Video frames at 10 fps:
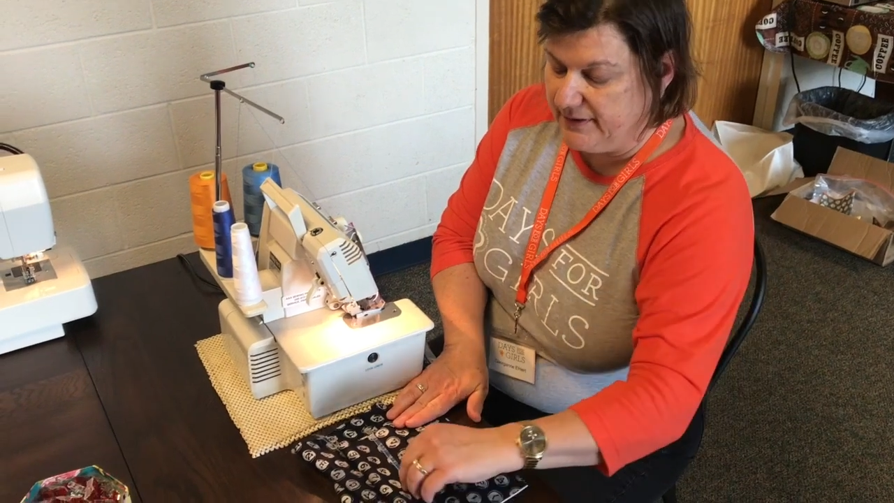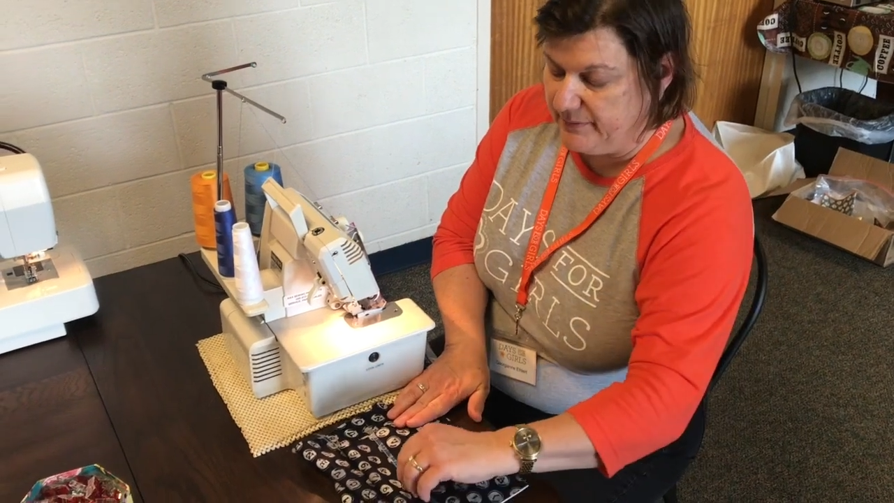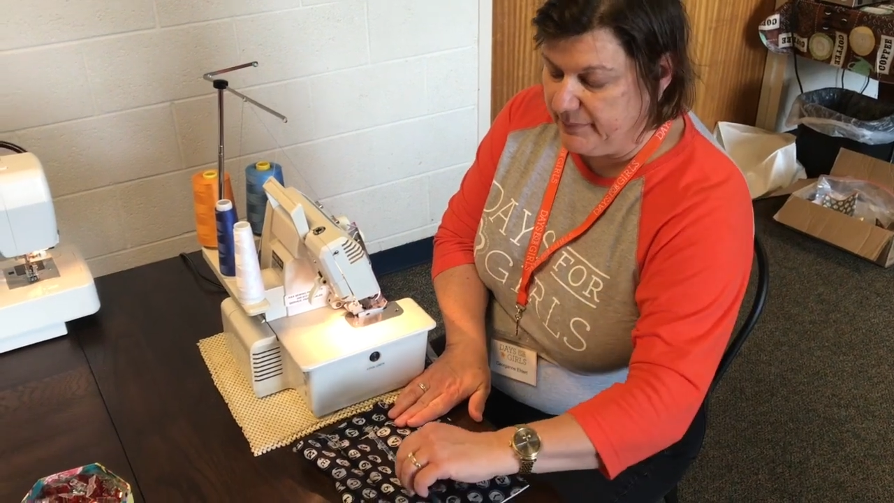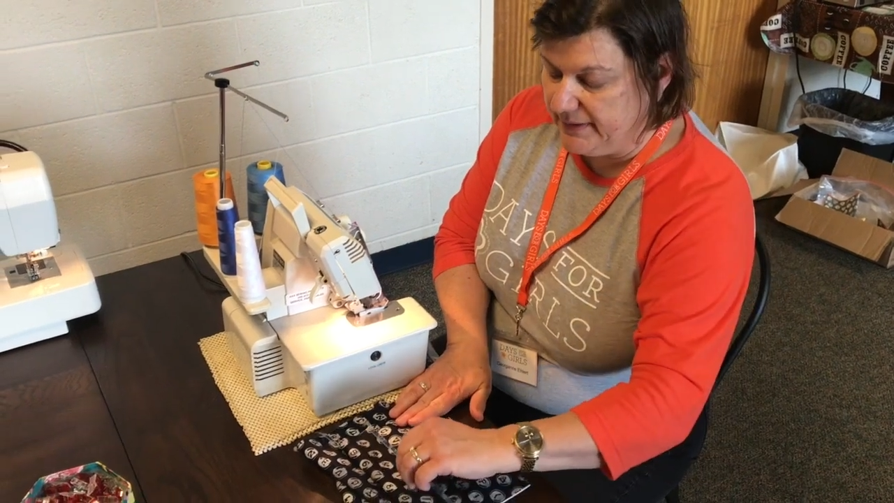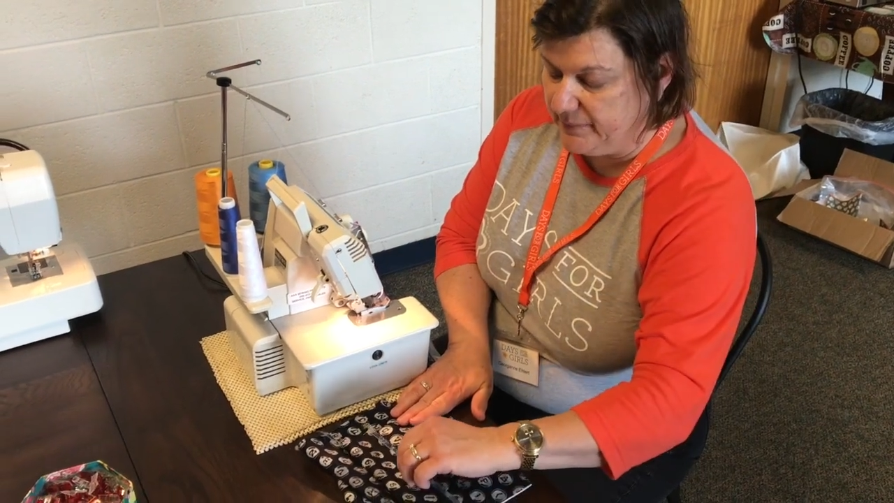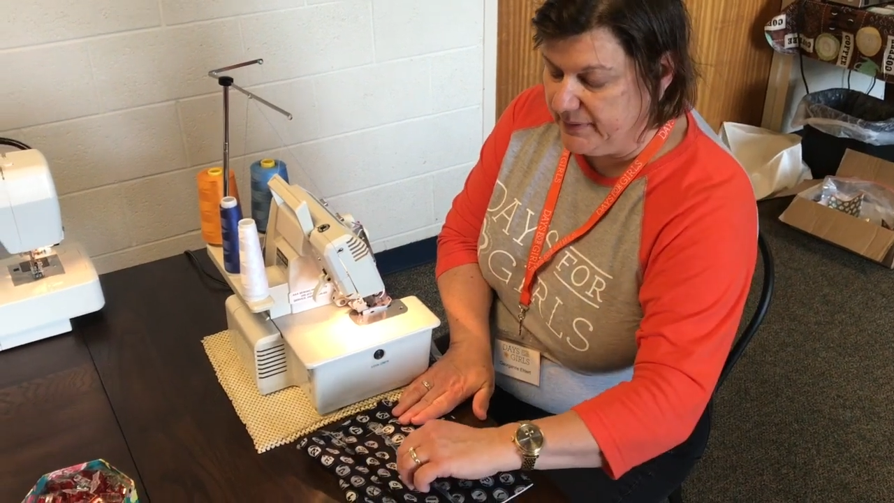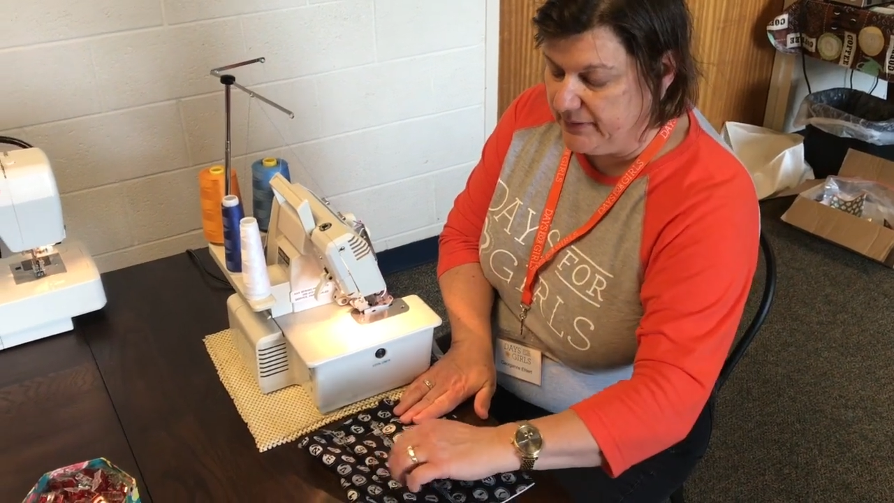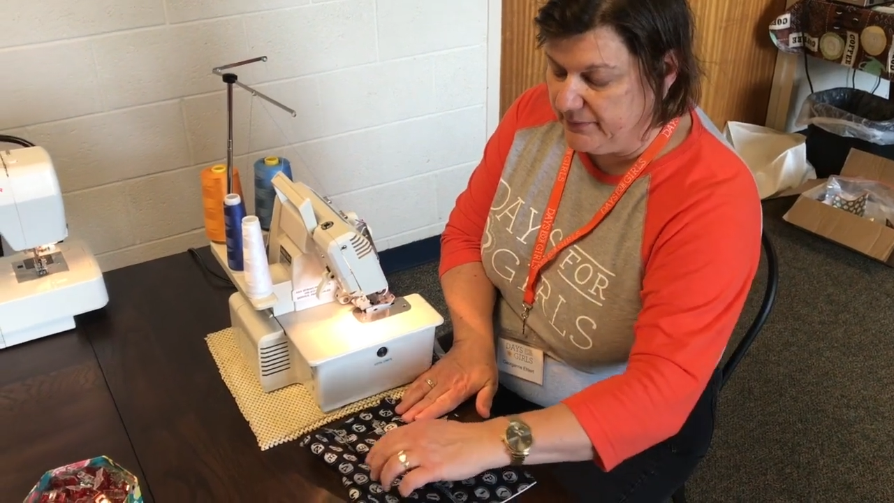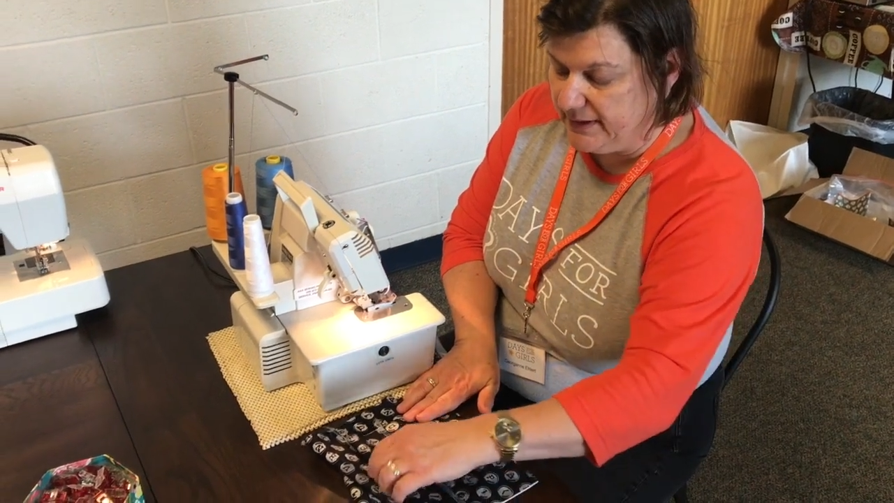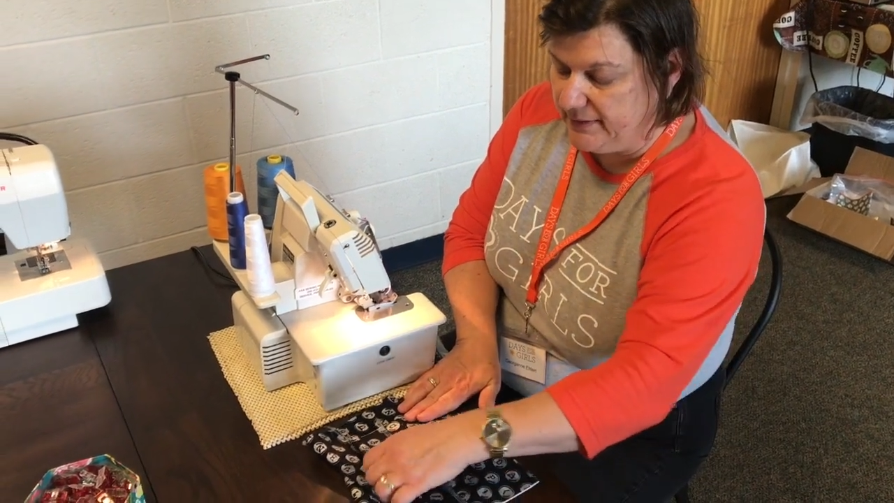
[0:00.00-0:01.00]
on, by the
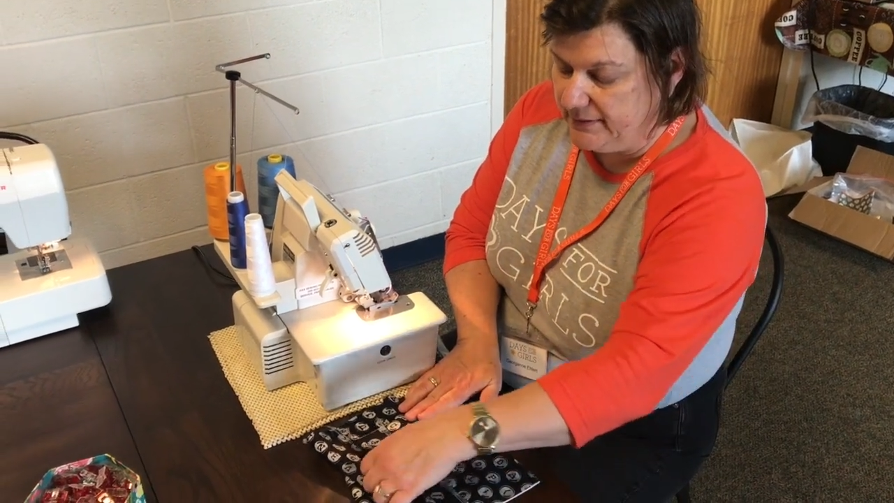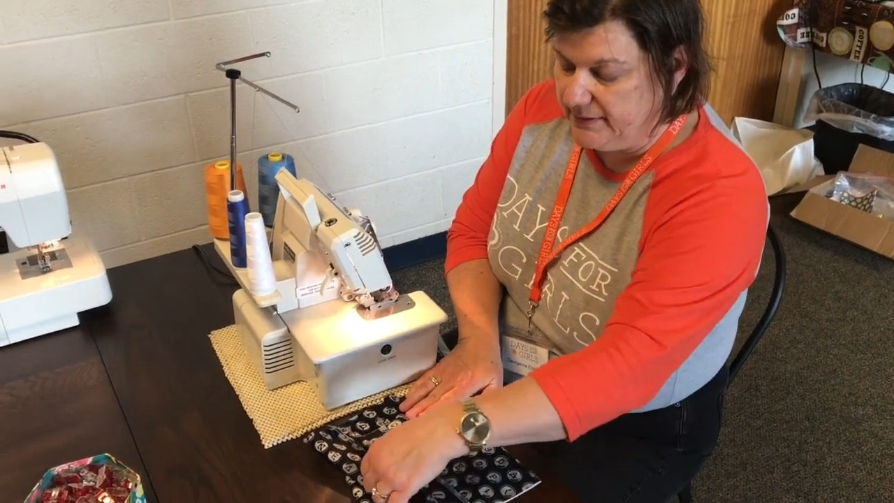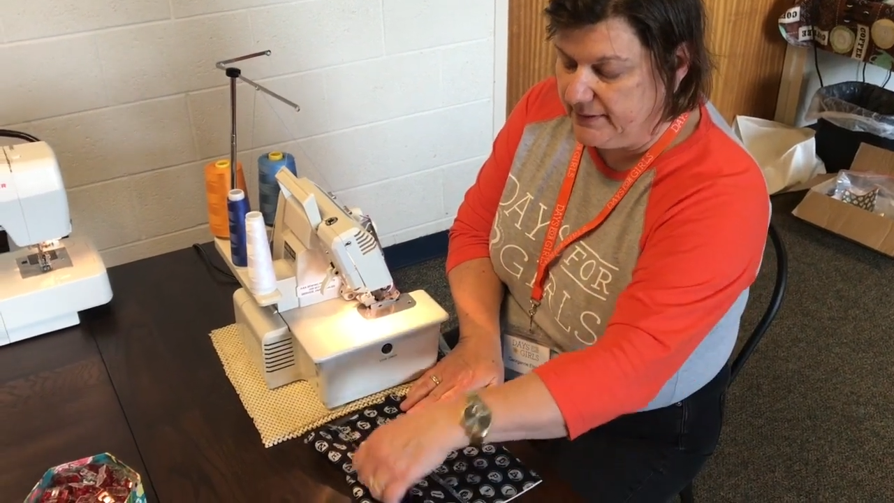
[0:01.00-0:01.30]
PUL.